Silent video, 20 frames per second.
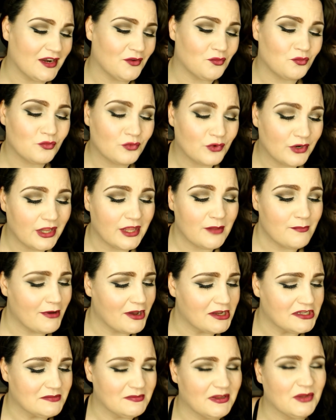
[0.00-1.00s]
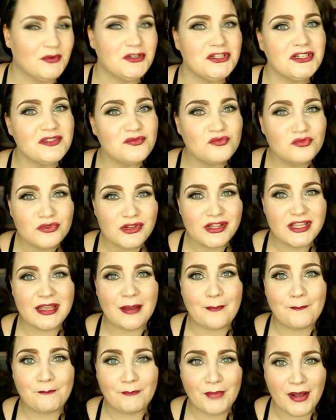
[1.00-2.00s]
And it really bugs me, which is
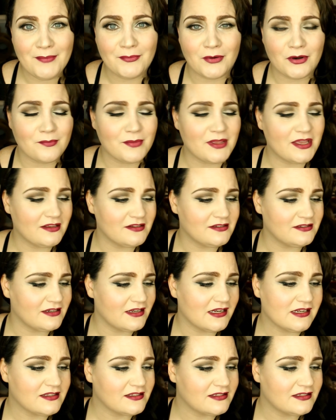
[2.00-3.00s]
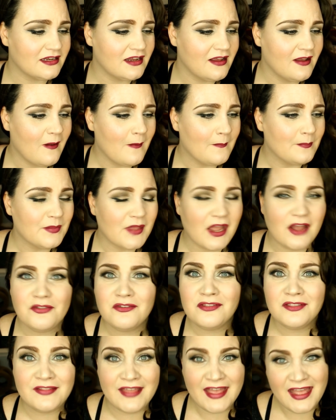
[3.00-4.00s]
really a bummer because it's,
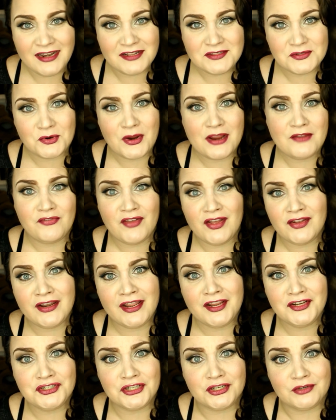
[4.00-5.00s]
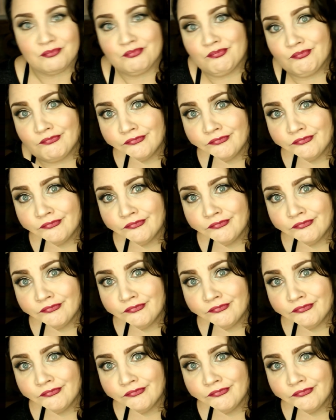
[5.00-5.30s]
other than that, it's a great foundation.